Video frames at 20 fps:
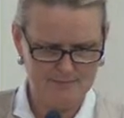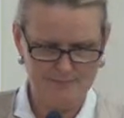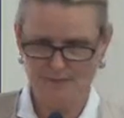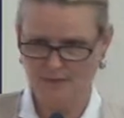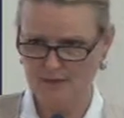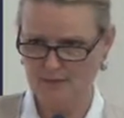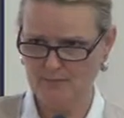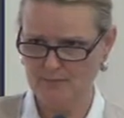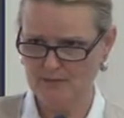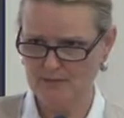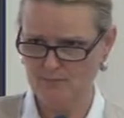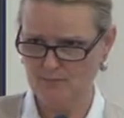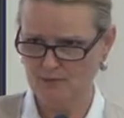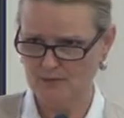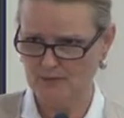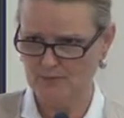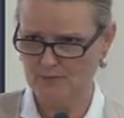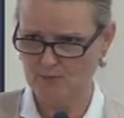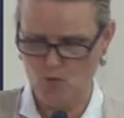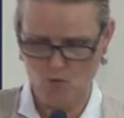developing
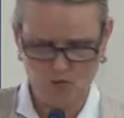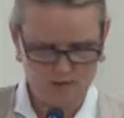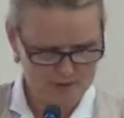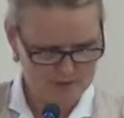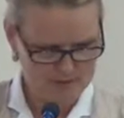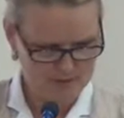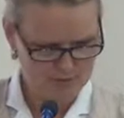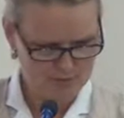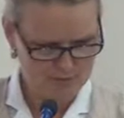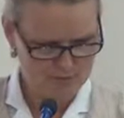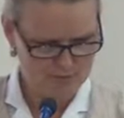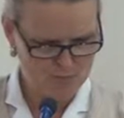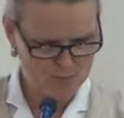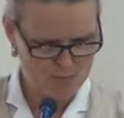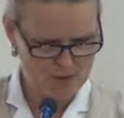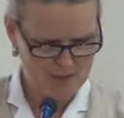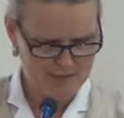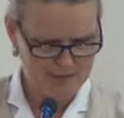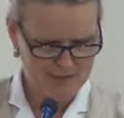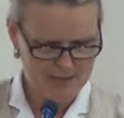really poor countries
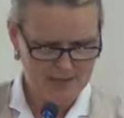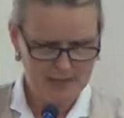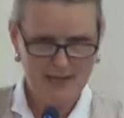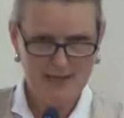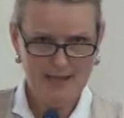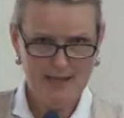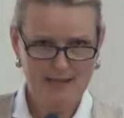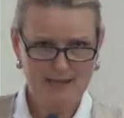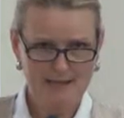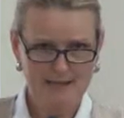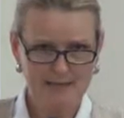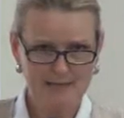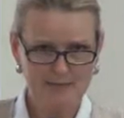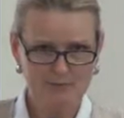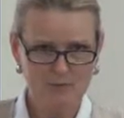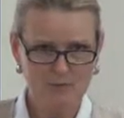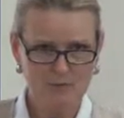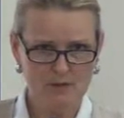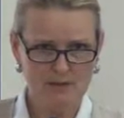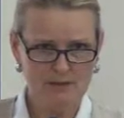want, and
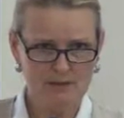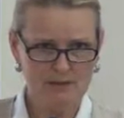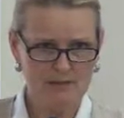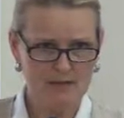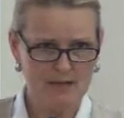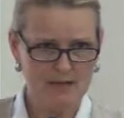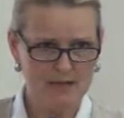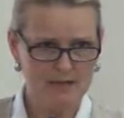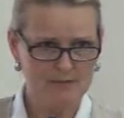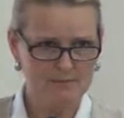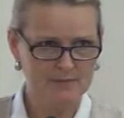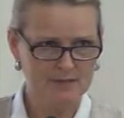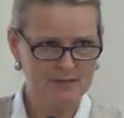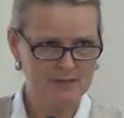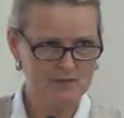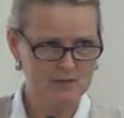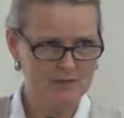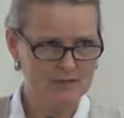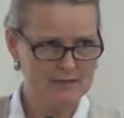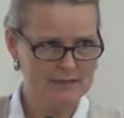then what
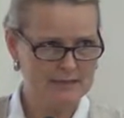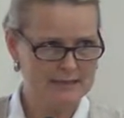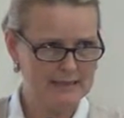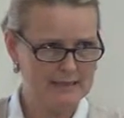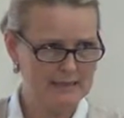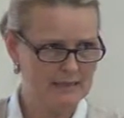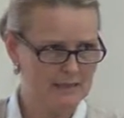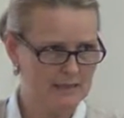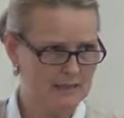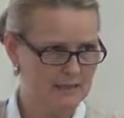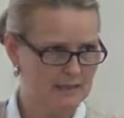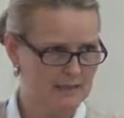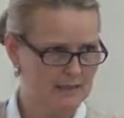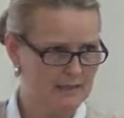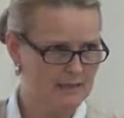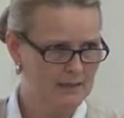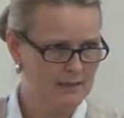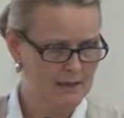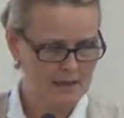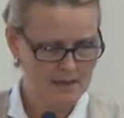countries like
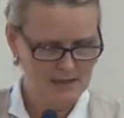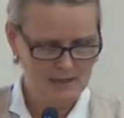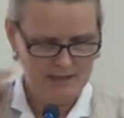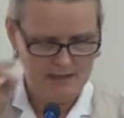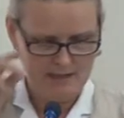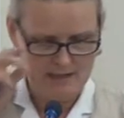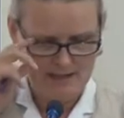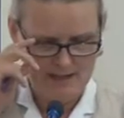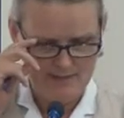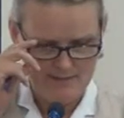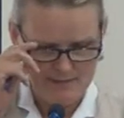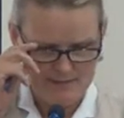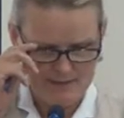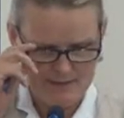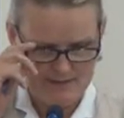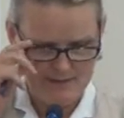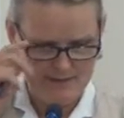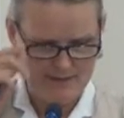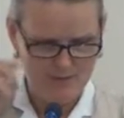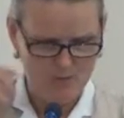India have
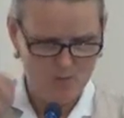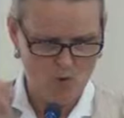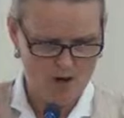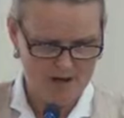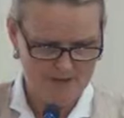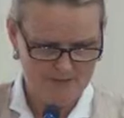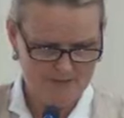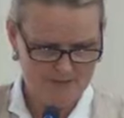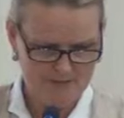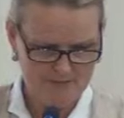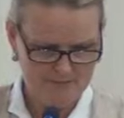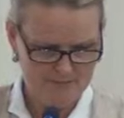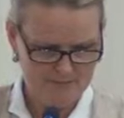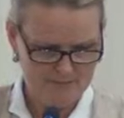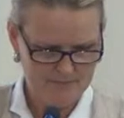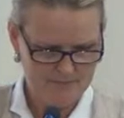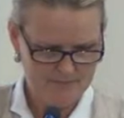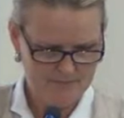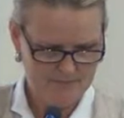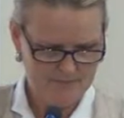said they want.
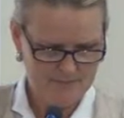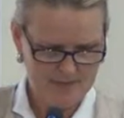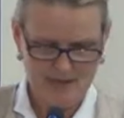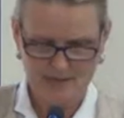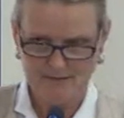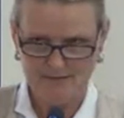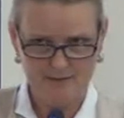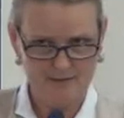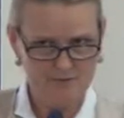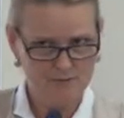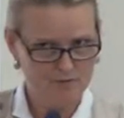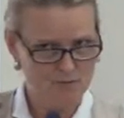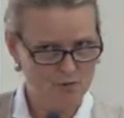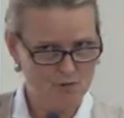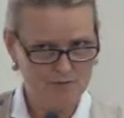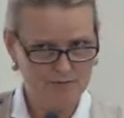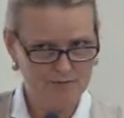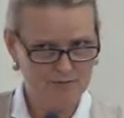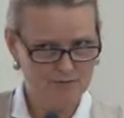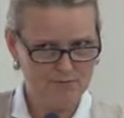And these are
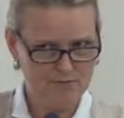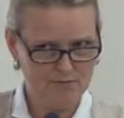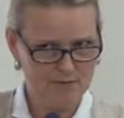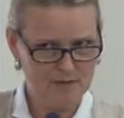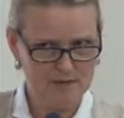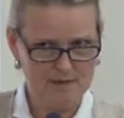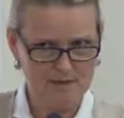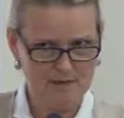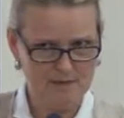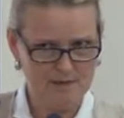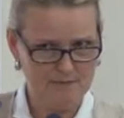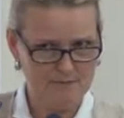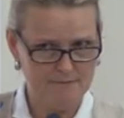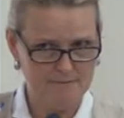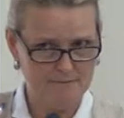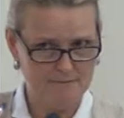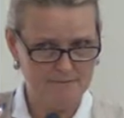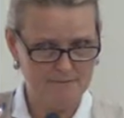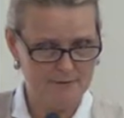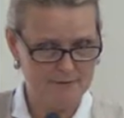all three
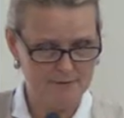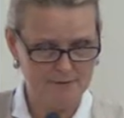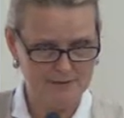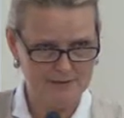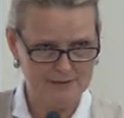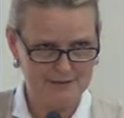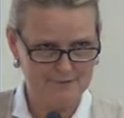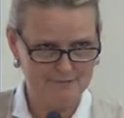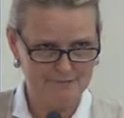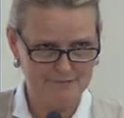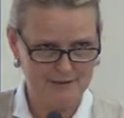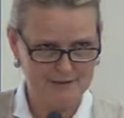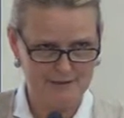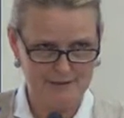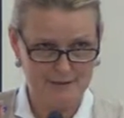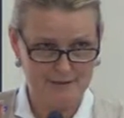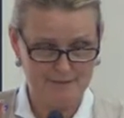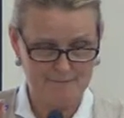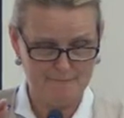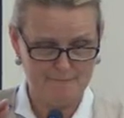very
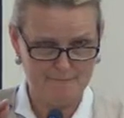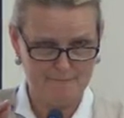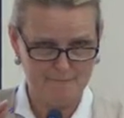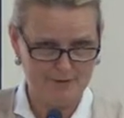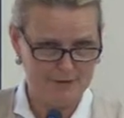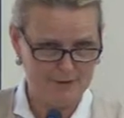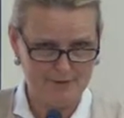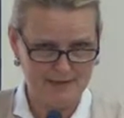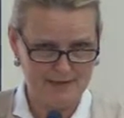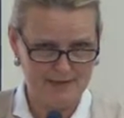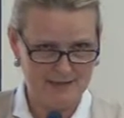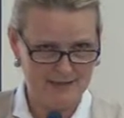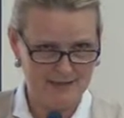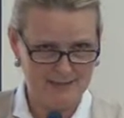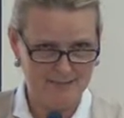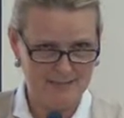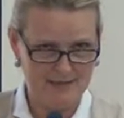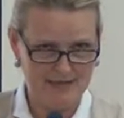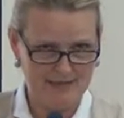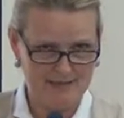different, very
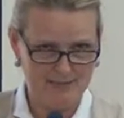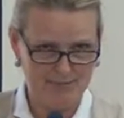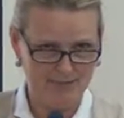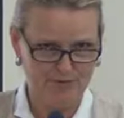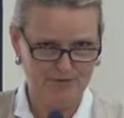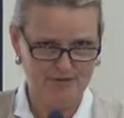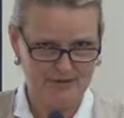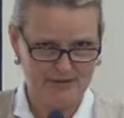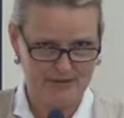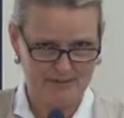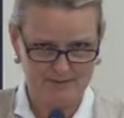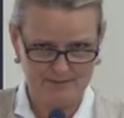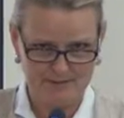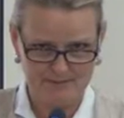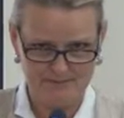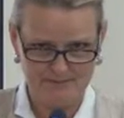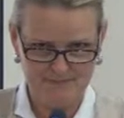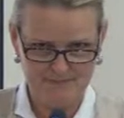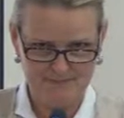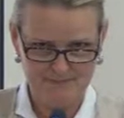incompatible
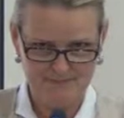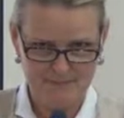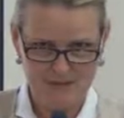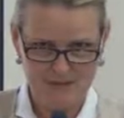things,